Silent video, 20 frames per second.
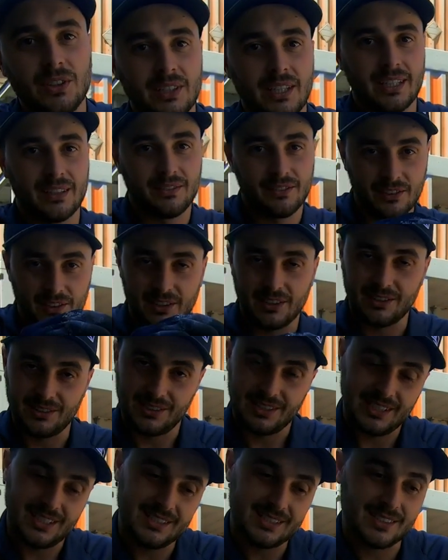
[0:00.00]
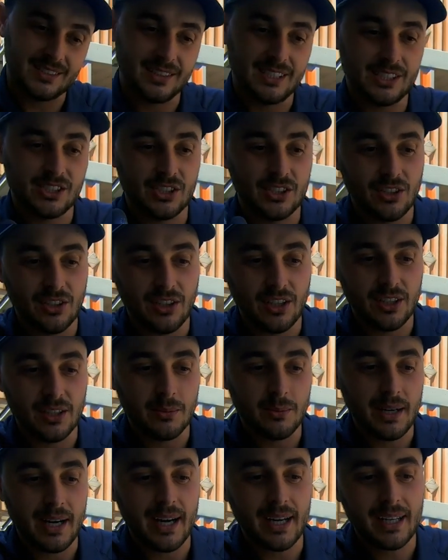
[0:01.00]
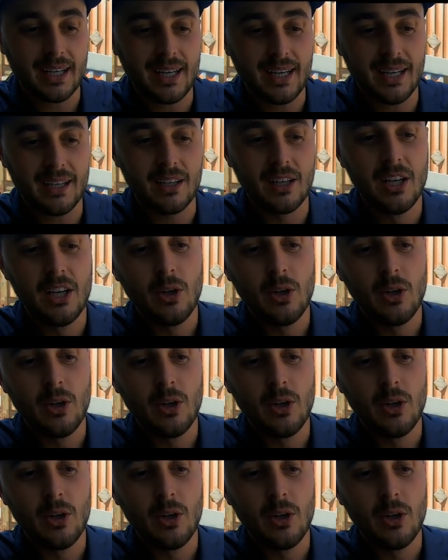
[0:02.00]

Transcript: like for installation on the back end,